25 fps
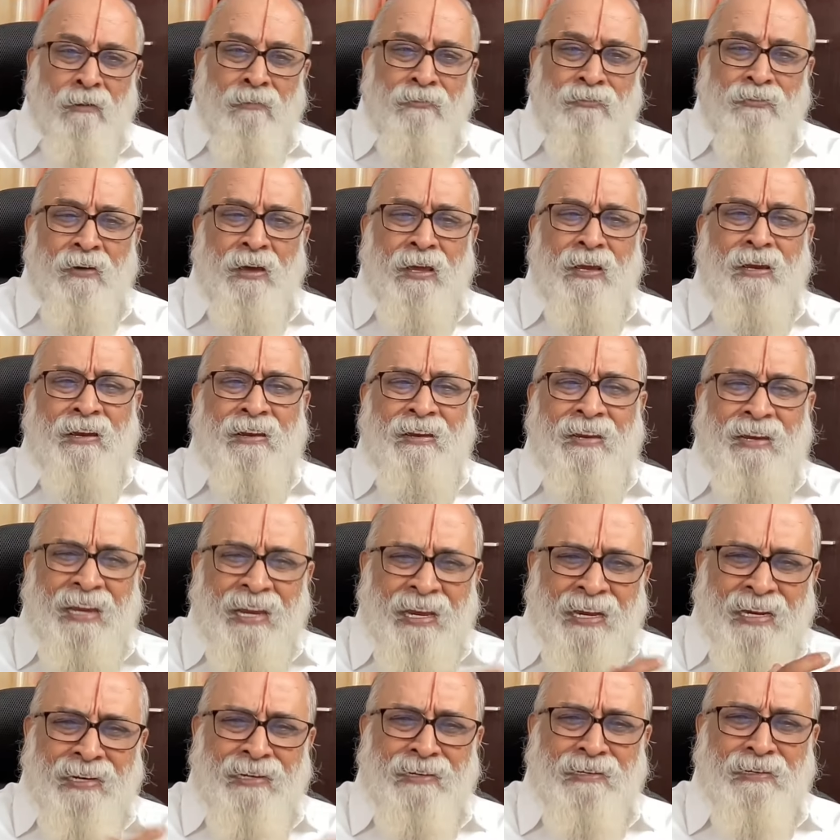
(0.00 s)
of a
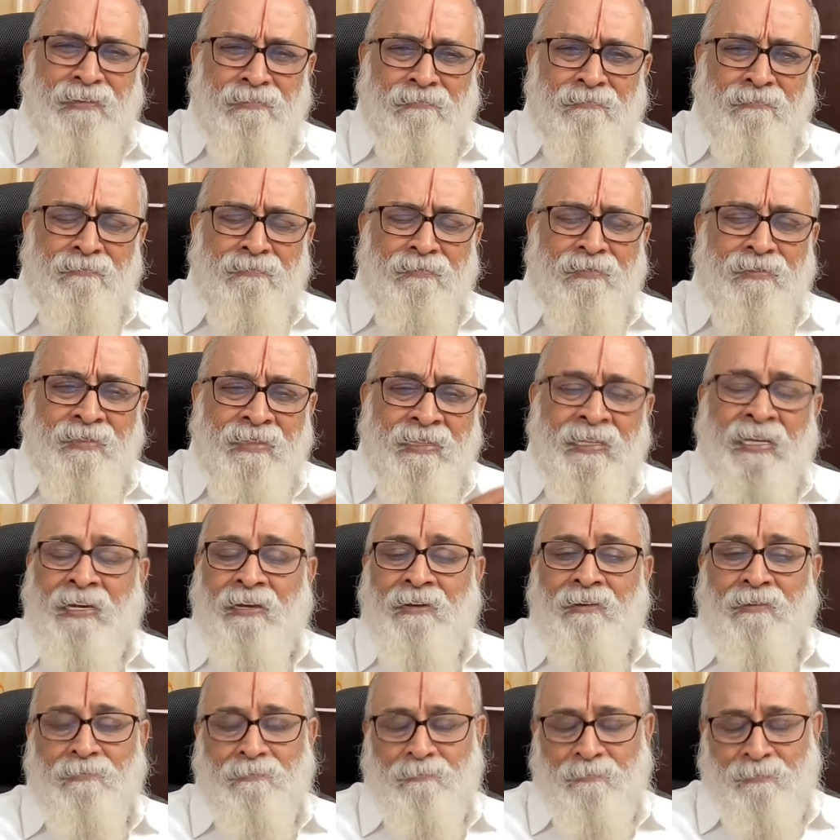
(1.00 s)
negative
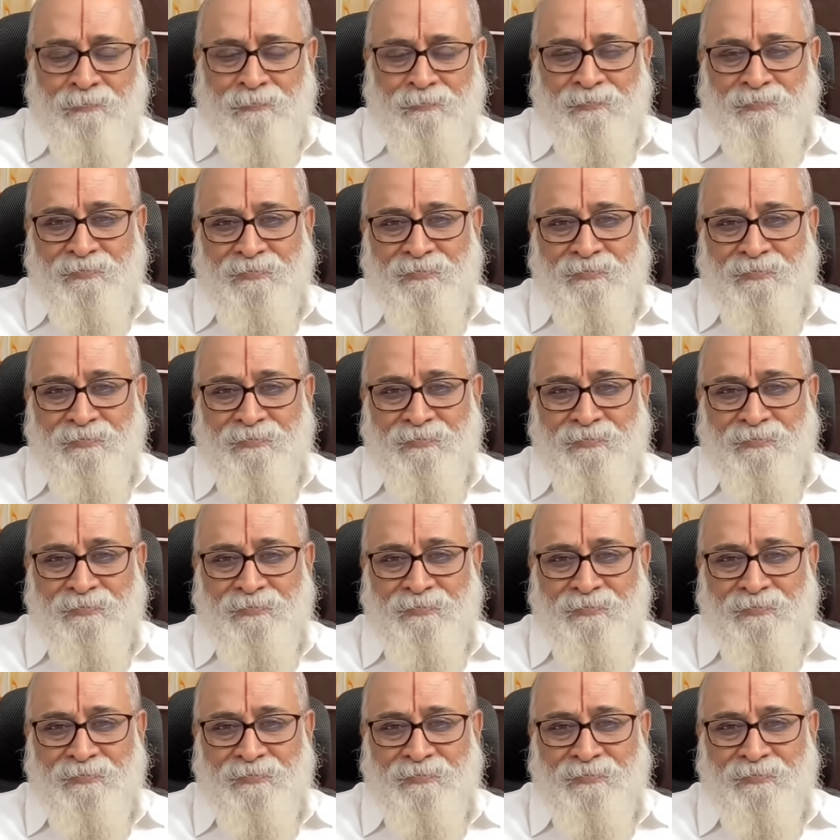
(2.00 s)
thing.